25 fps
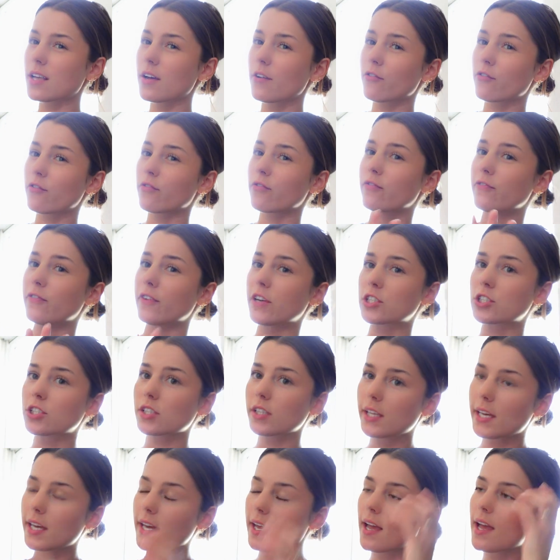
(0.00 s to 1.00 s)

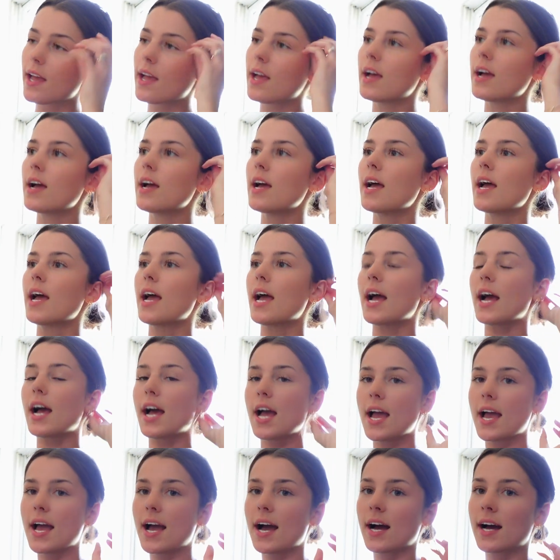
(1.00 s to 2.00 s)
officially.
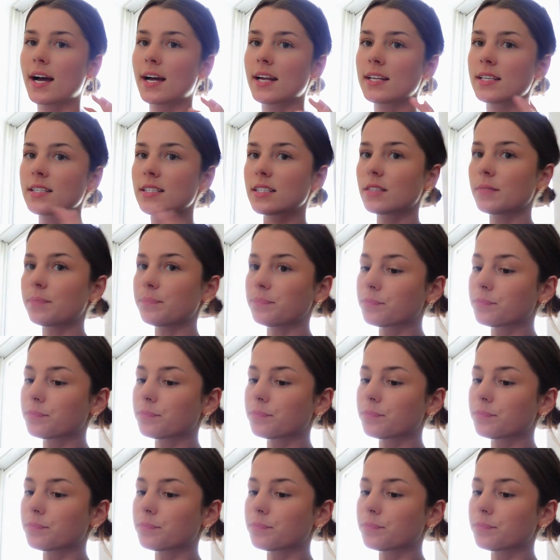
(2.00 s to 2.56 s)
And